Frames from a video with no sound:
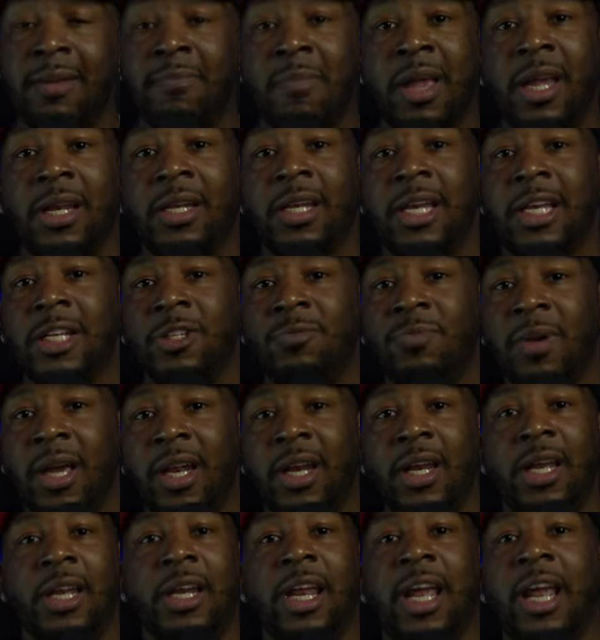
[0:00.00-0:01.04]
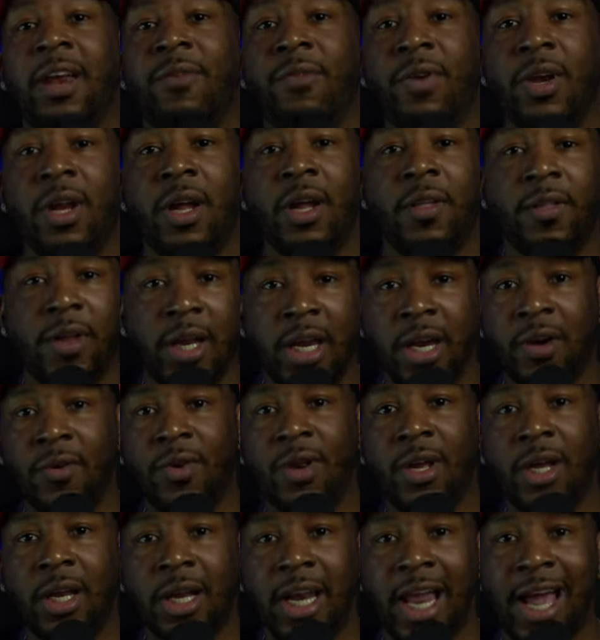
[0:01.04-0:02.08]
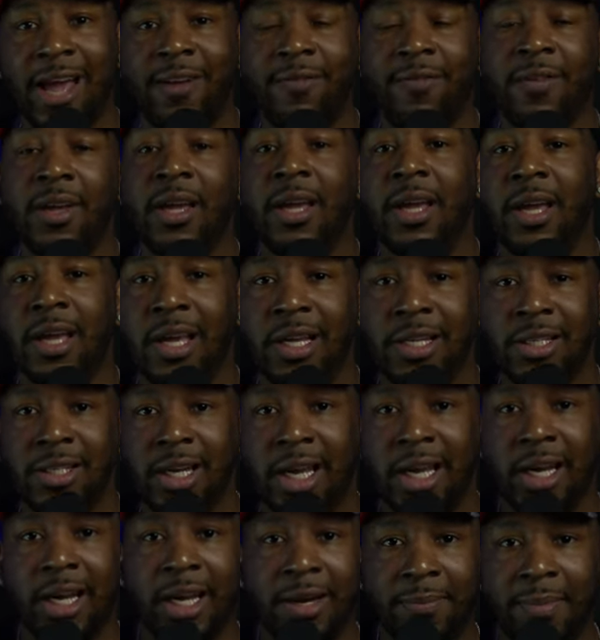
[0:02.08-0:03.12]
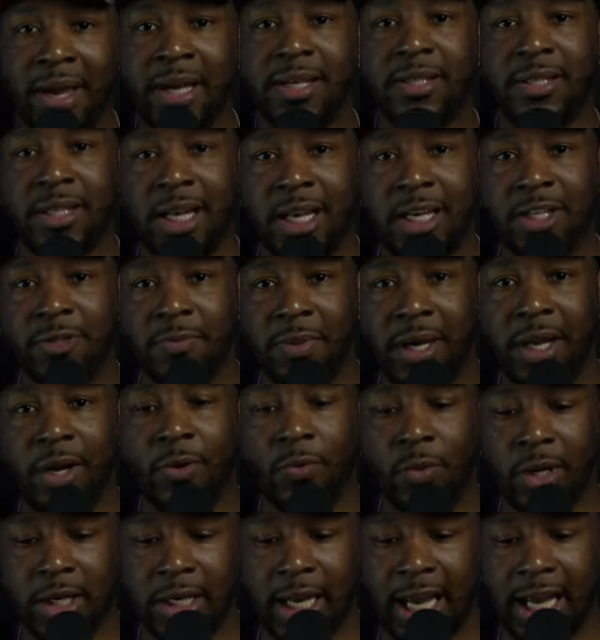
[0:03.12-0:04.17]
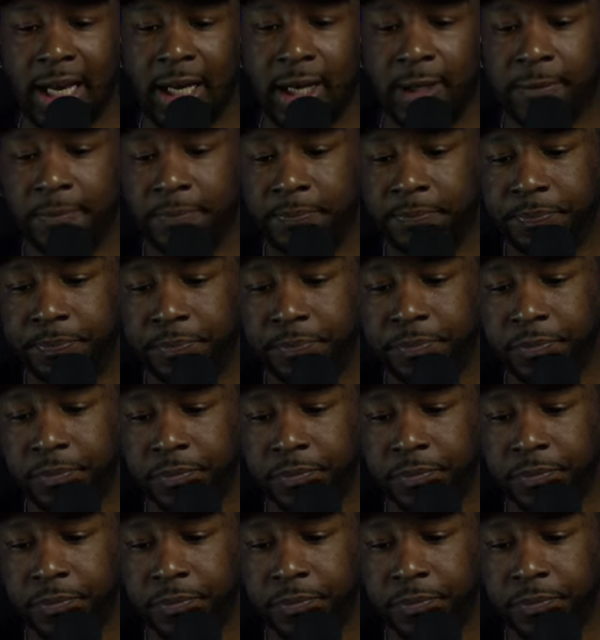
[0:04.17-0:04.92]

It make things better in every other area of life, and it makes things better with dating,